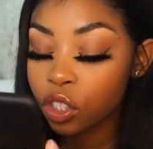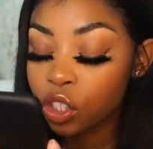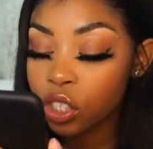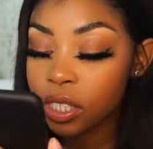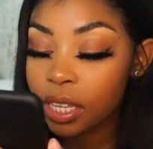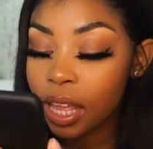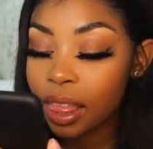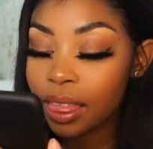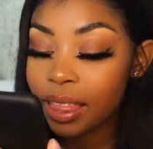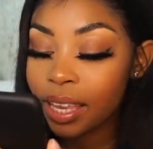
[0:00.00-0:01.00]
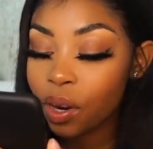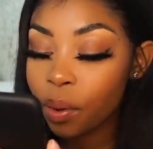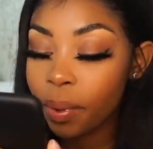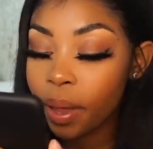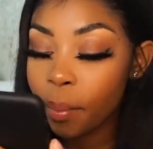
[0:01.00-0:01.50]
just a
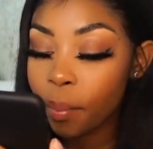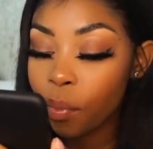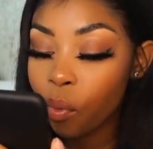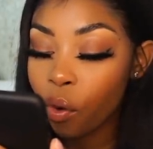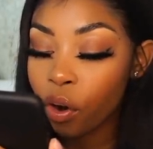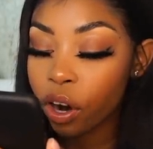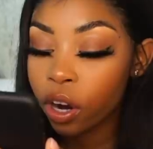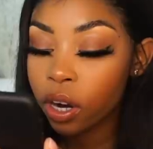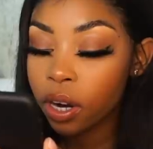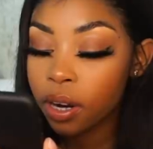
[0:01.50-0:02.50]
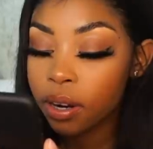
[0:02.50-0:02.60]
little bit more.